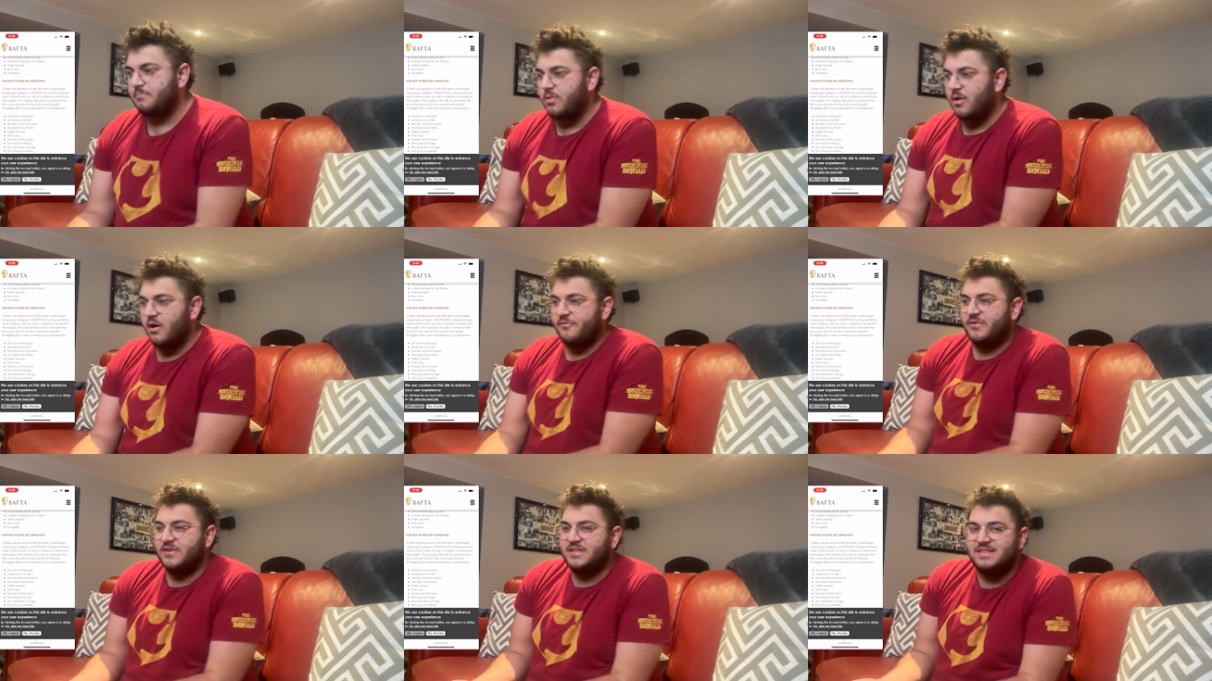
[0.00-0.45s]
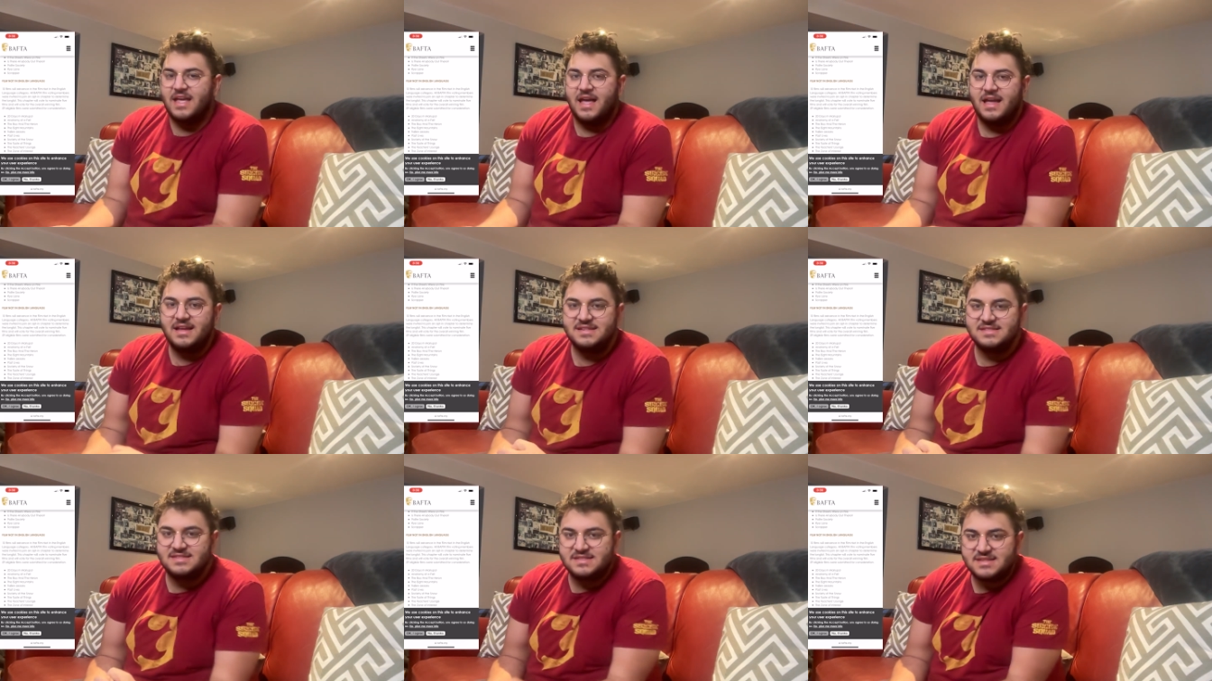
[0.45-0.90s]
Perfect
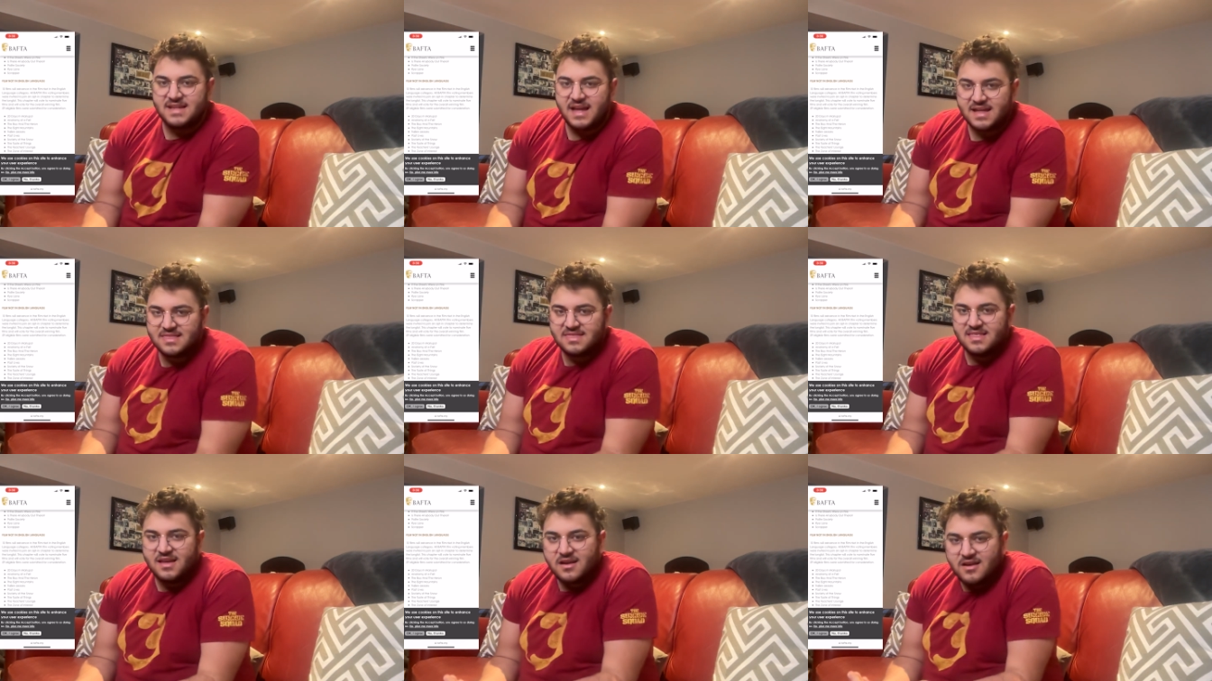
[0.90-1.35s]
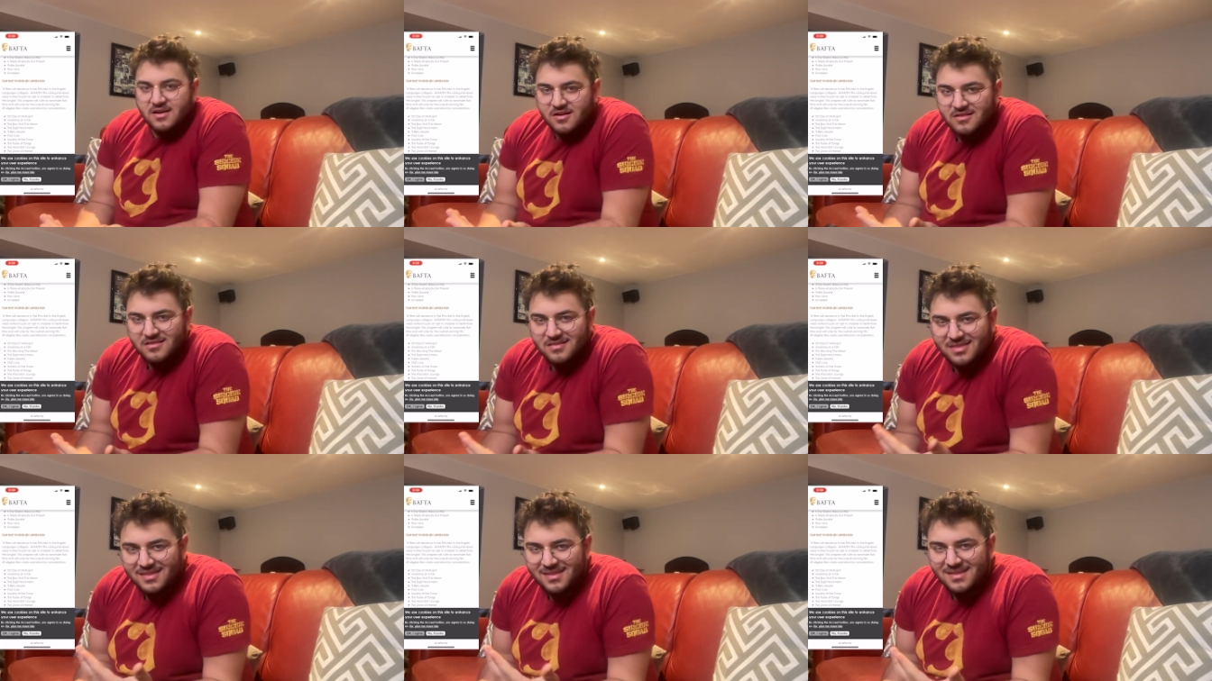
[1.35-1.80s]
Days is not
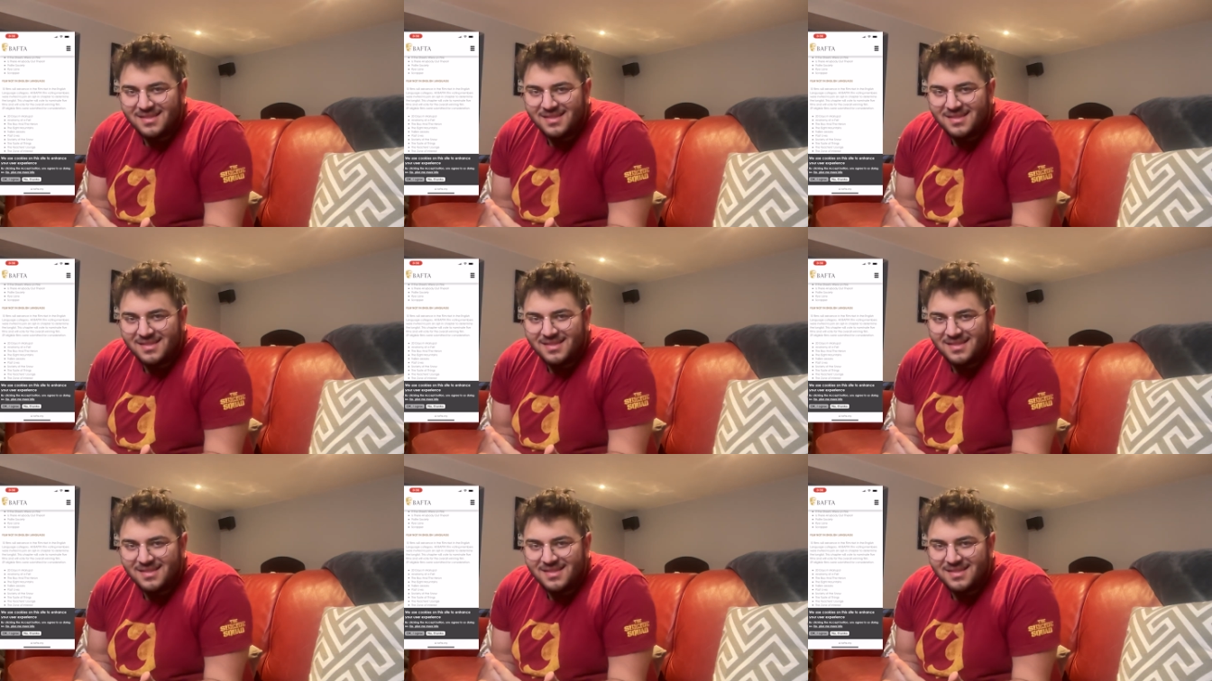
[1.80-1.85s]
there.